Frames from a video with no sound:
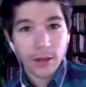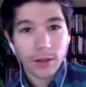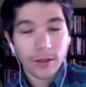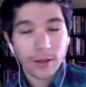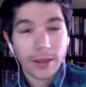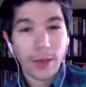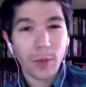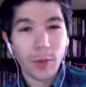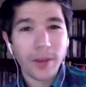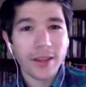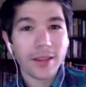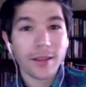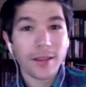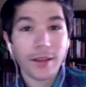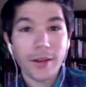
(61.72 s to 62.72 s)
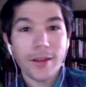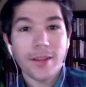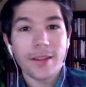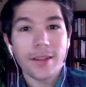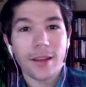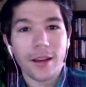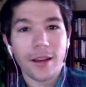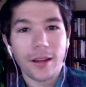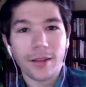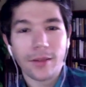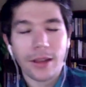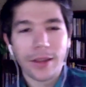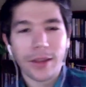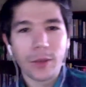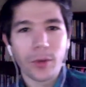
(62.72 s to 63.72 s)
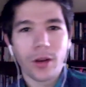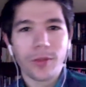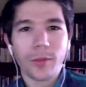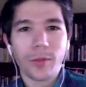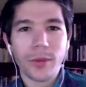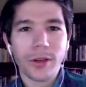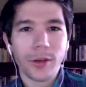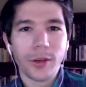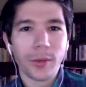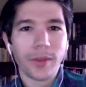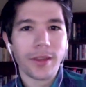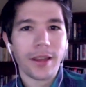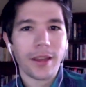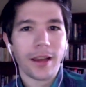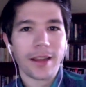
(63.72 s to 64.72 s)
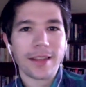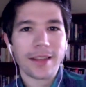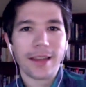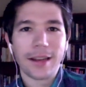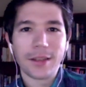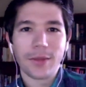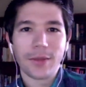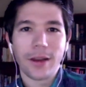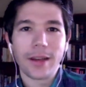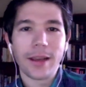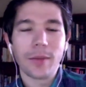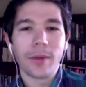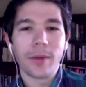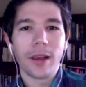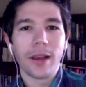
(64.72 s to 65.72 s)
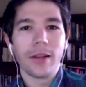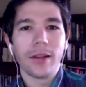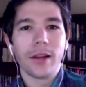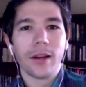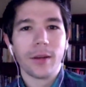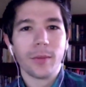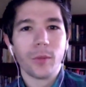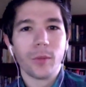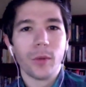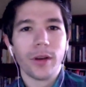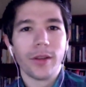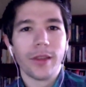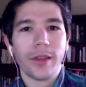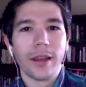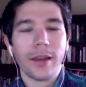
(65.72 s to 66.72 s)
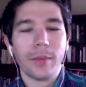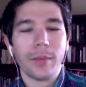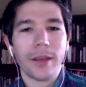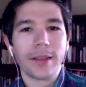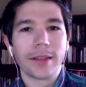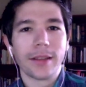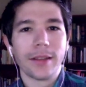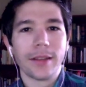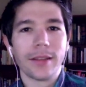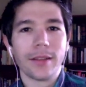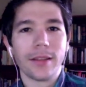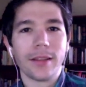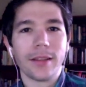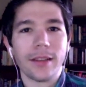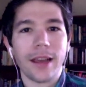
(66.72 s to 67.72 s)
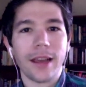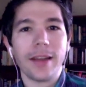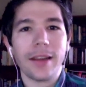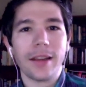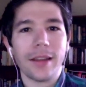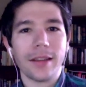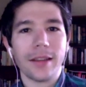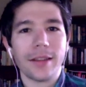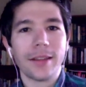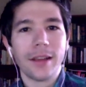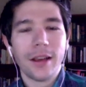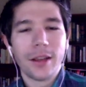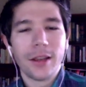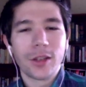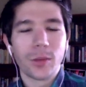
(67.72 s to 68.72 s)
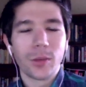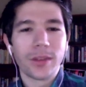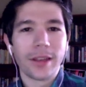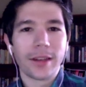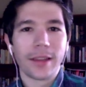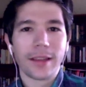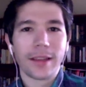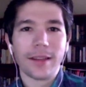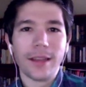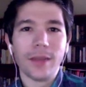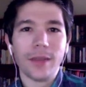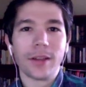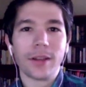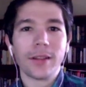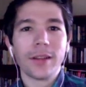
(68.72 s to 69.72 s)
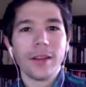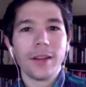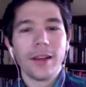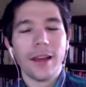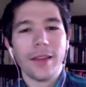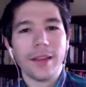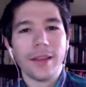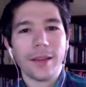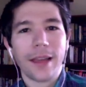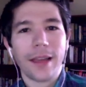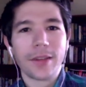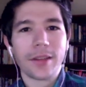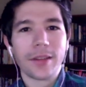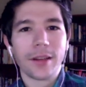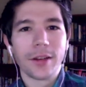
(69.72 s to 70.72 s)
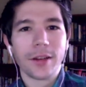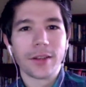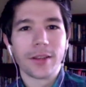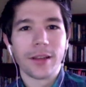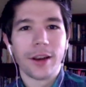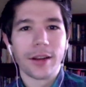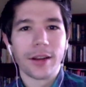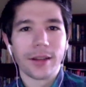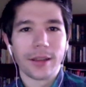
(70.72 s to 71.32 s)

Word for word: That would be Snickers. Uh, I think we're all familiar with the uh, Satisfied campaign, um, where they basically the, the idea is someone's acting like a diva, and then they have a Snickers and they're acting like